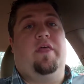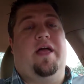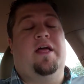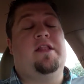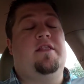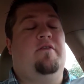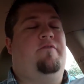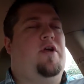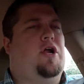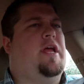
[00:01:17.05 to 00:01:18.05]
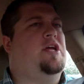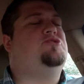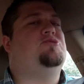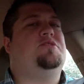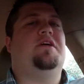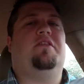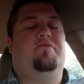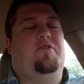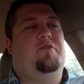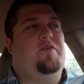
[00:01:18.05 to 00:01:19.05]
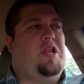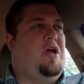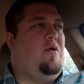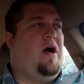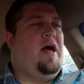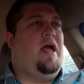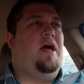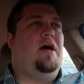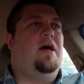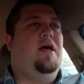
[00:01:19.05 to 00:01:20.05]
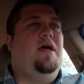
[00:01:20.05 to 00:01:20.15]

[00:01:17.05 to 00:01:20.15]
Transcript: like a very interestingly fun video. I